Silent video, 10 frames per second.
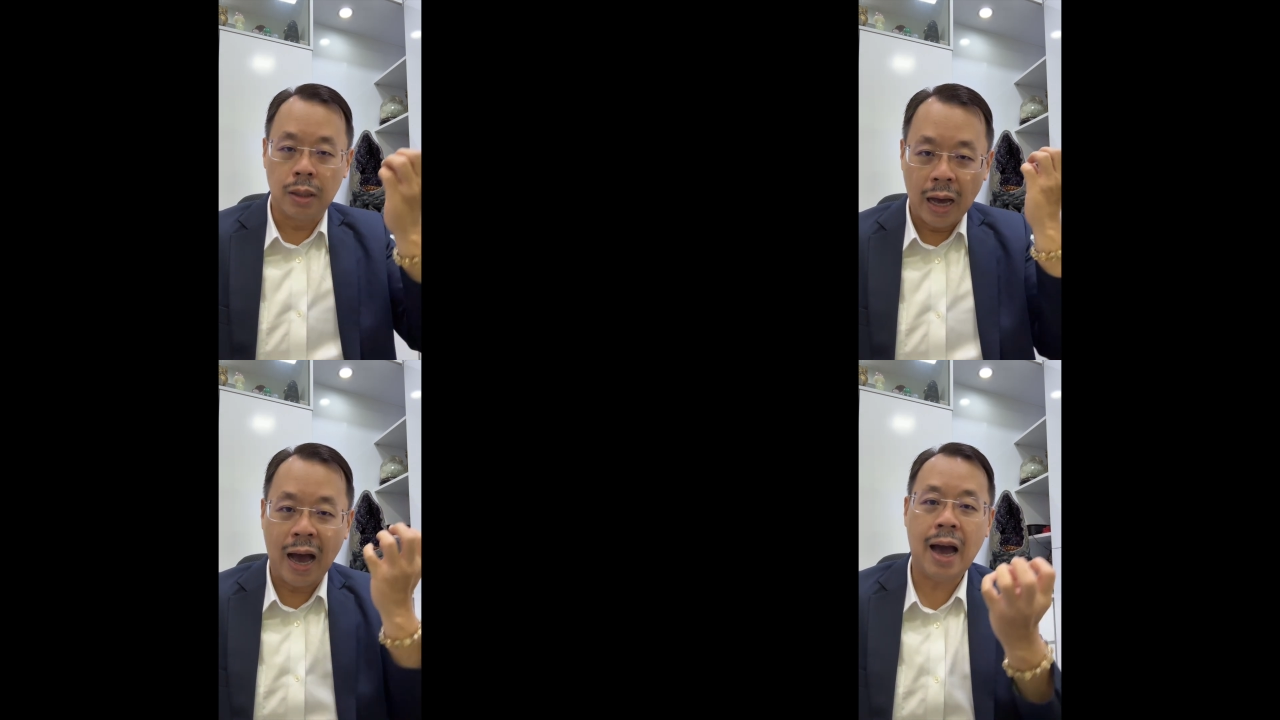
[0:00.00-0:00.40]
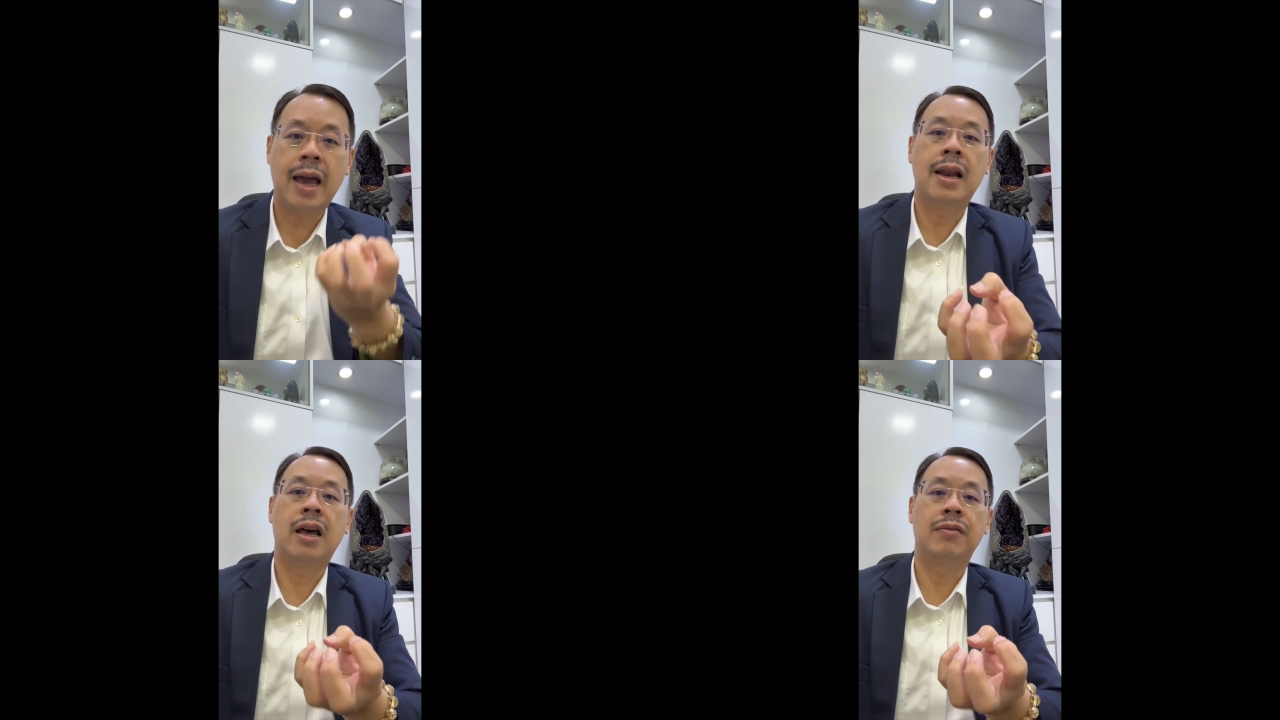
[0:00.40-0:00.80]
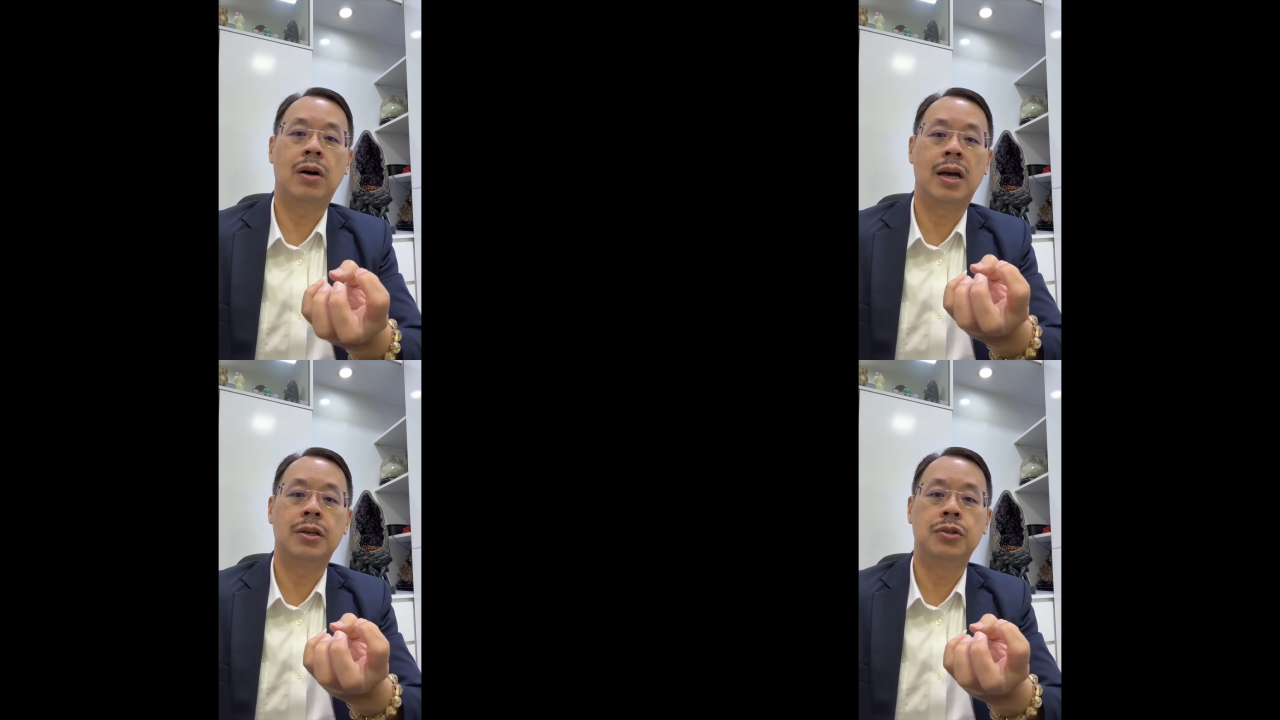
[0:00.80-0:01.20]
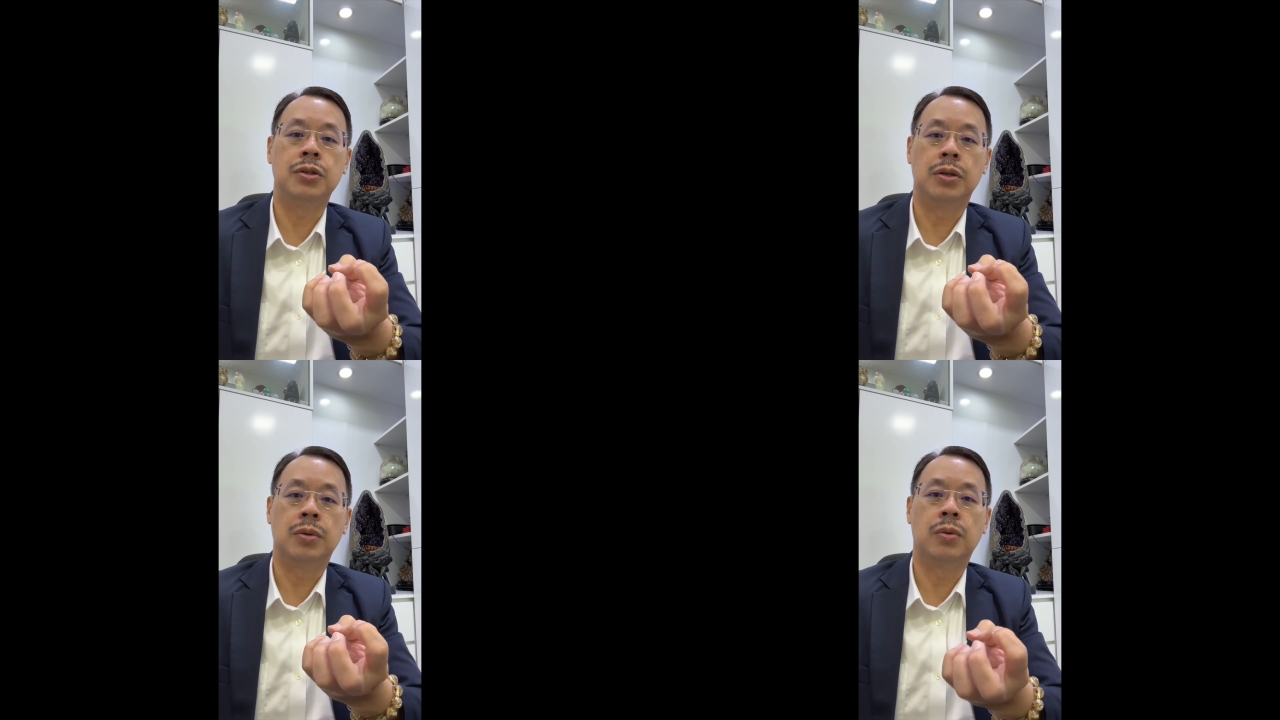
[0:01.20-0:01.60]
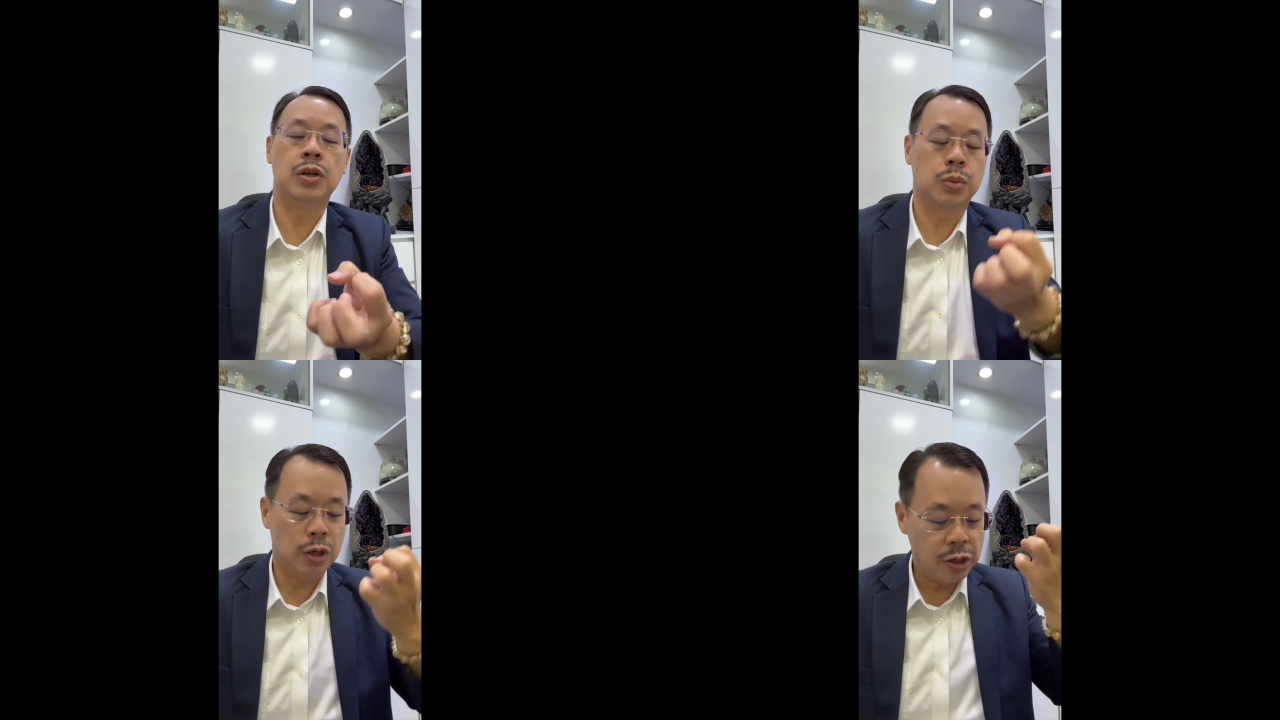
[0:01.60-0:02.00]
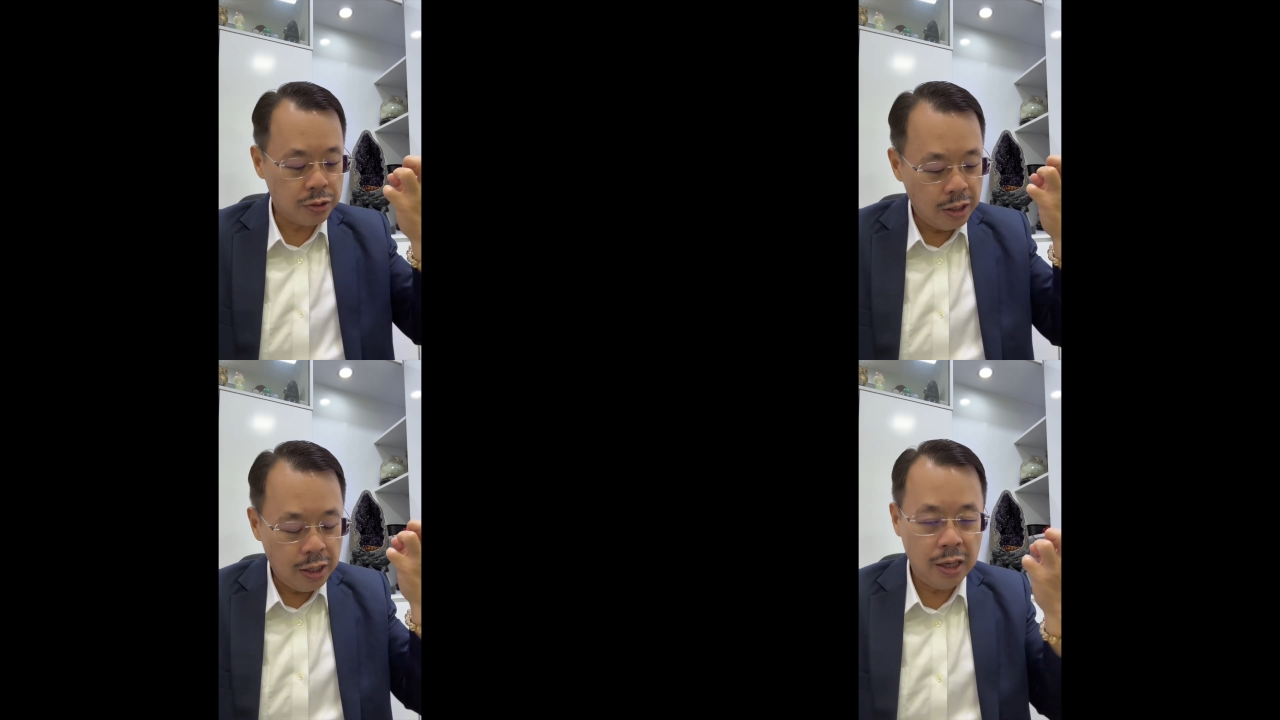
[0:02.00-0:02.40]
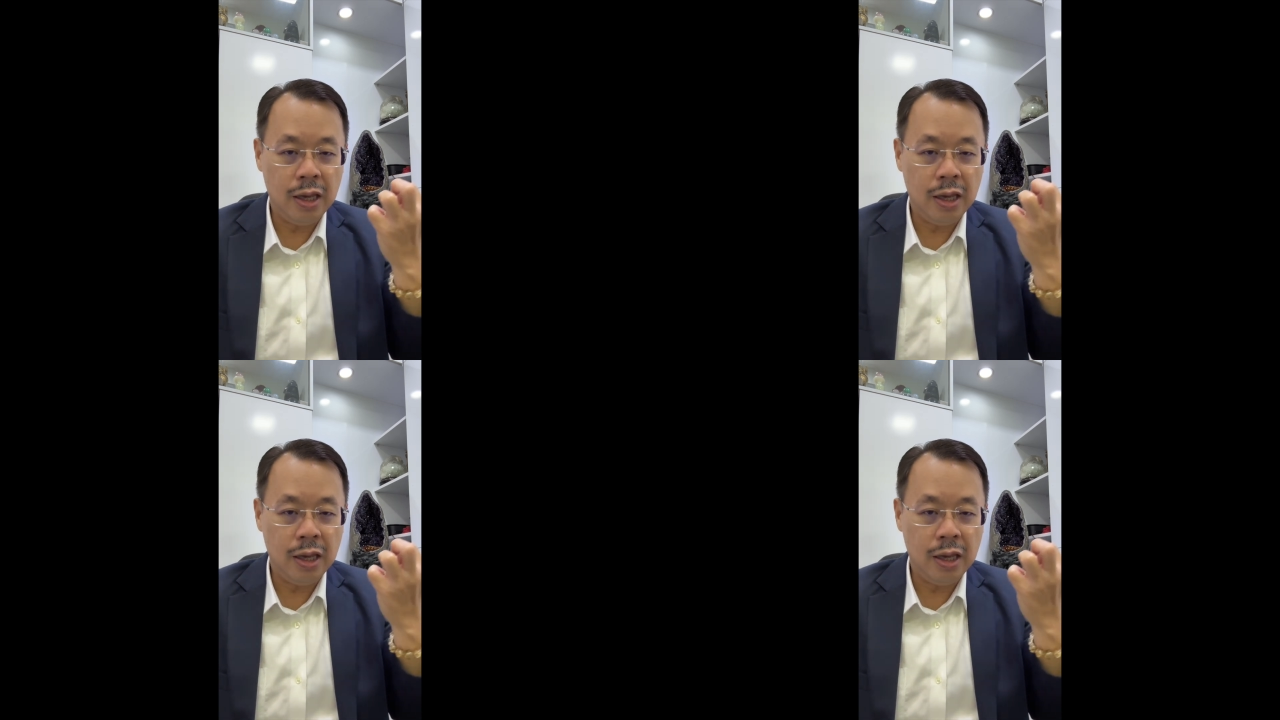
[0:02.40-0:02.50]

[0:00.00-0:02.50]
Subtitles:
high level of energy, which will actually